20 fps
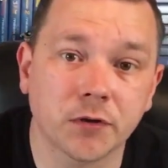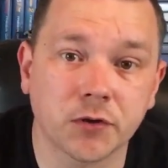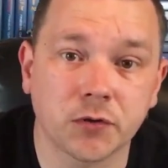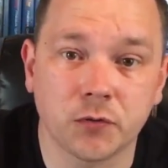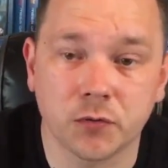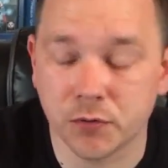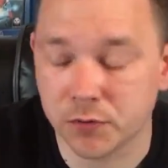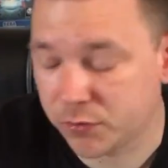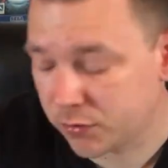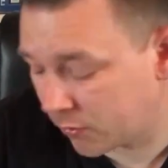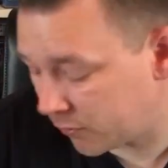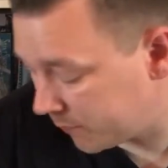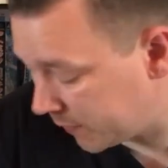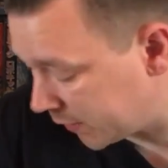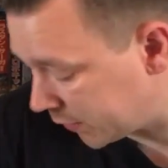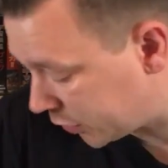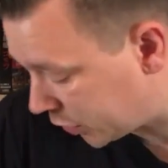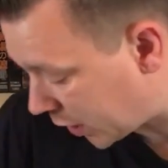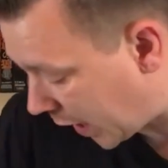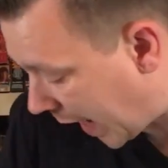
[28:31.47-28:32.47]
I was talking to him
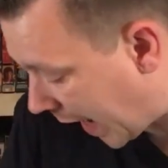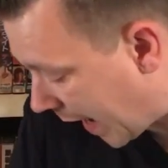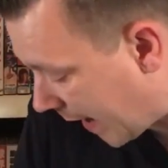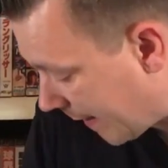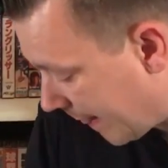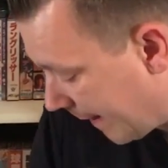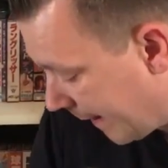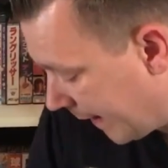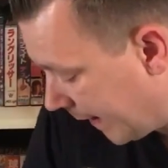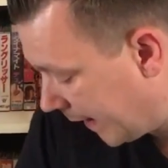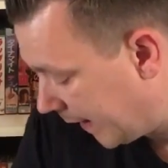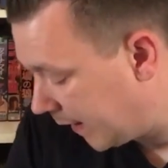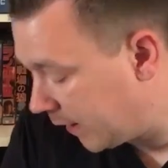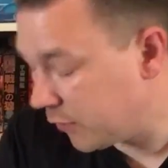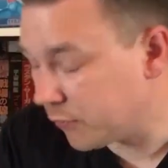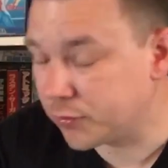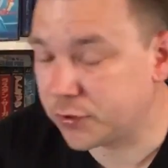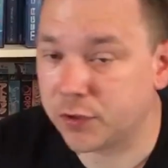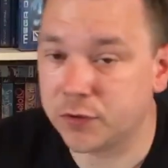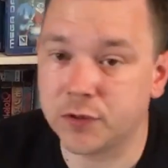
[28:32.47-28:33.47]
in chat,
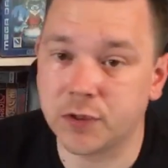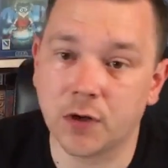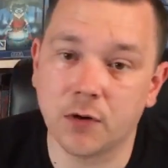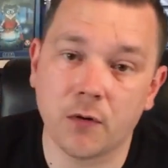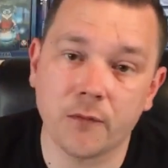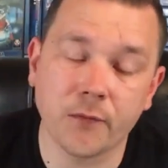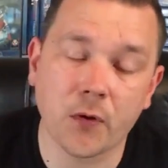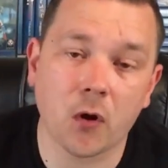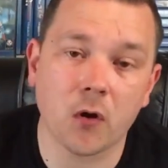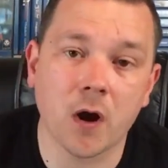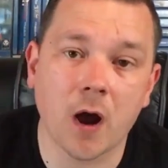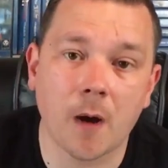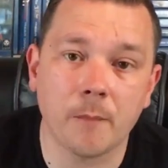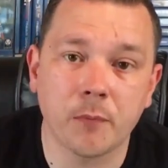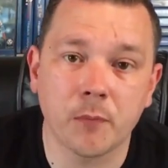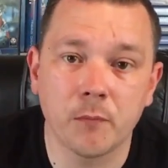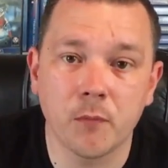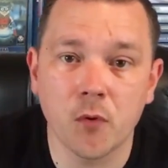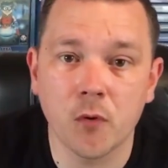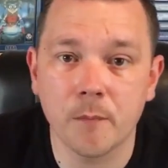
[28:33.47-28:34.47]
he also said, oh, I've got a
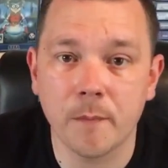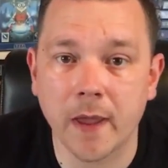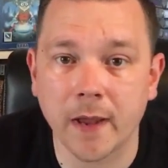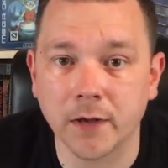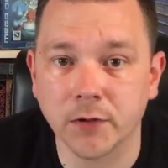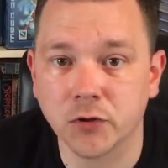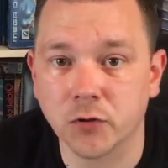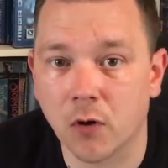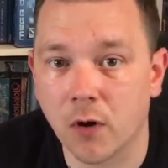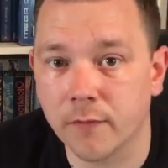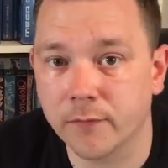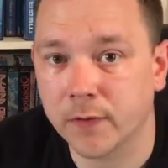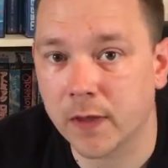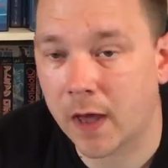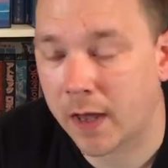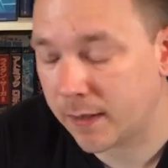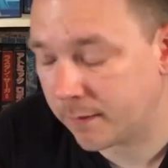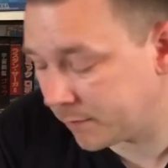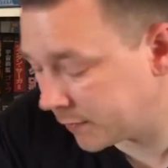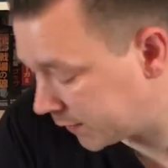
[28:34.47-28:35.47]
couple more Mega Drive
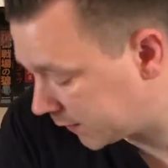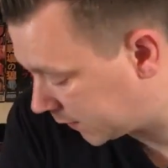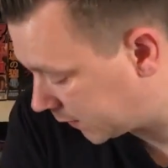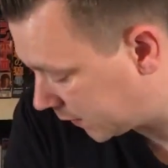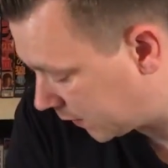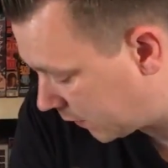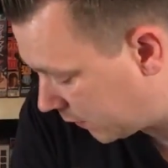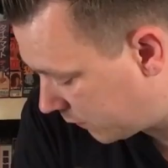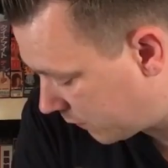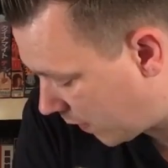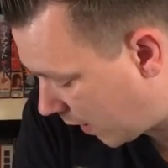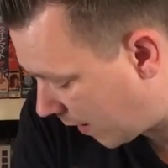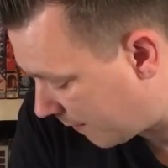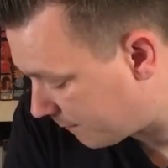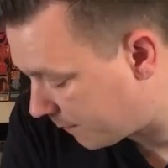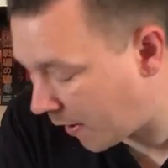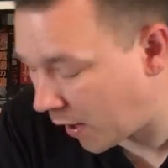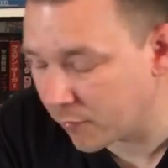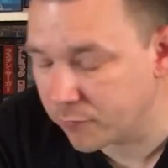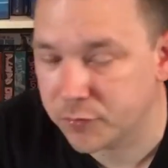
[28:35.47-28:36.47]
games to
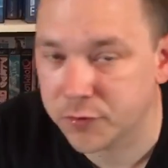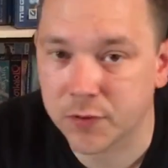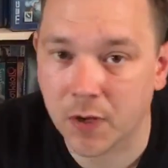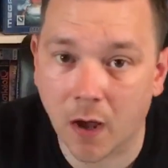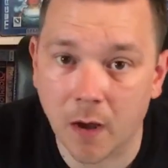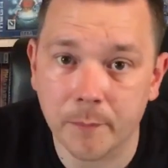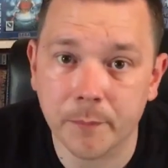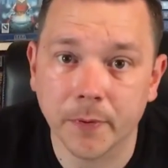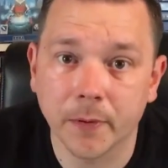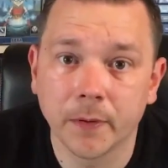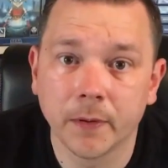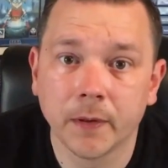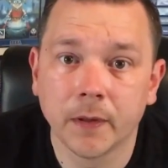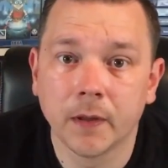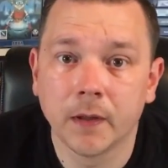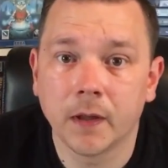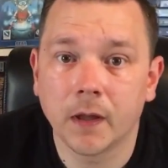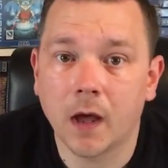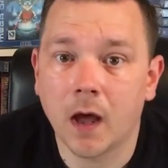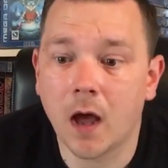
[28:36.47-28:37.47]
post up.
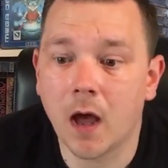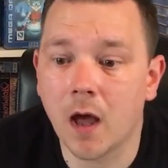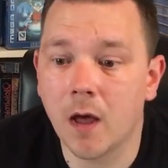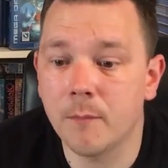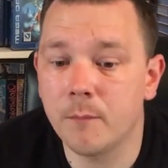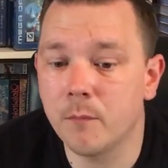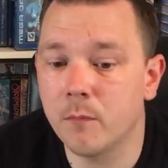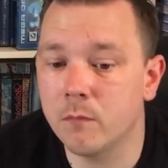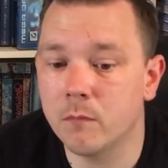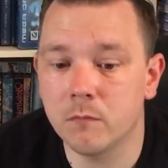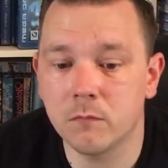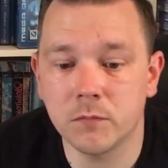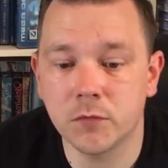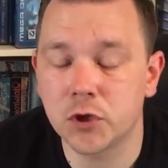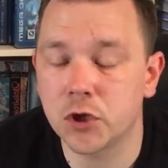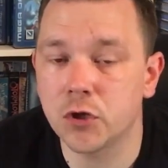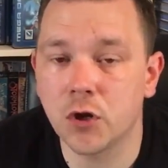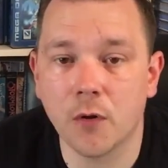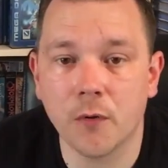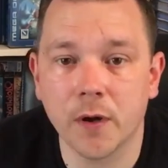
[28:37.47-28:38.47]

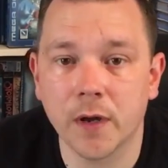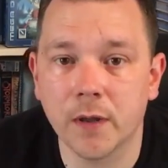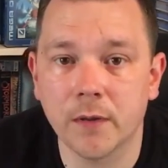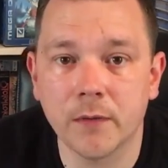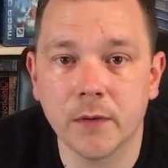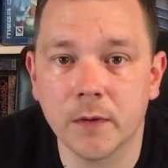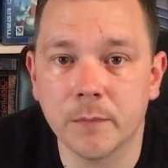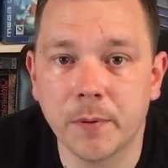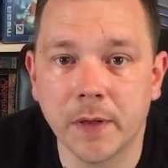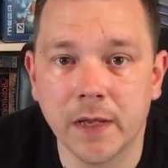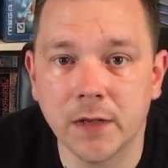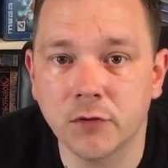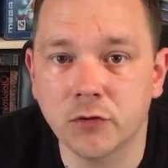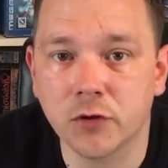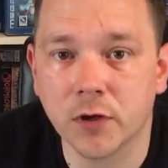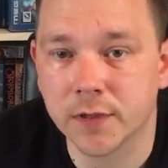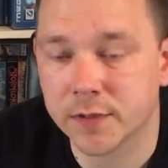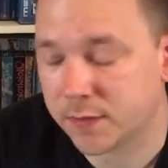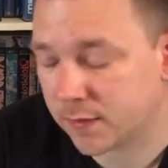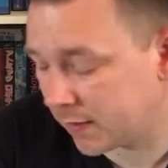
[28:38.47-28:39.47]
Do you know anyone that would be
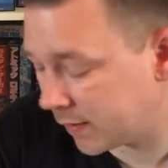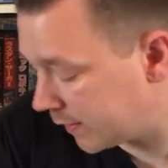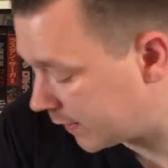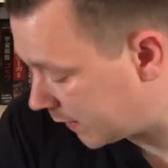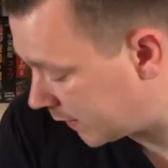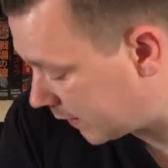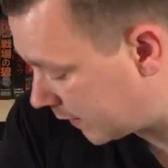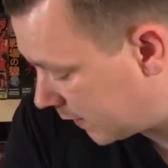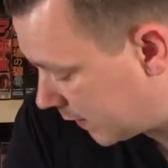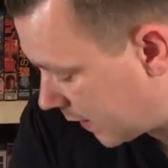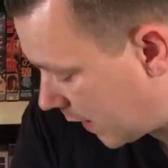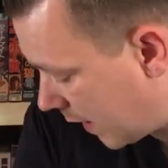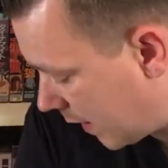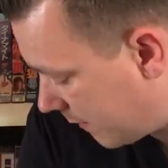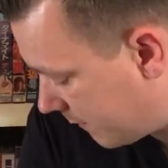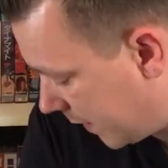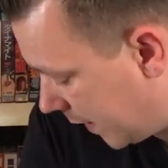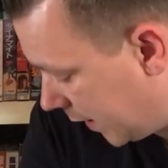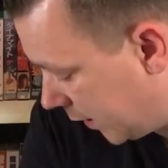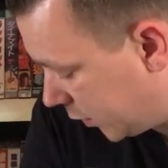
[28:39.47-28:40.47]
interested?
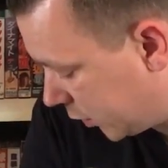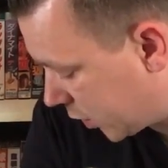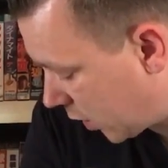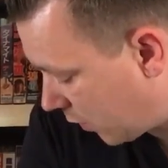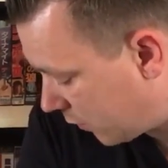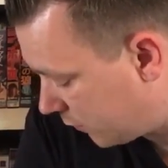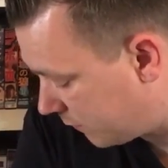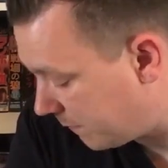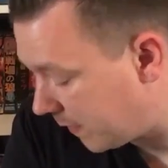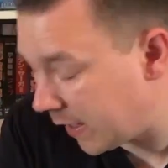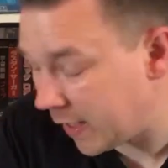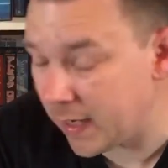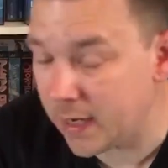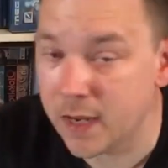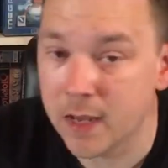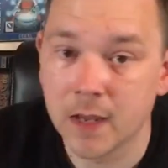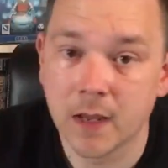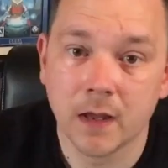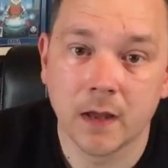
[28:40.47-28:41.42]
And he showed me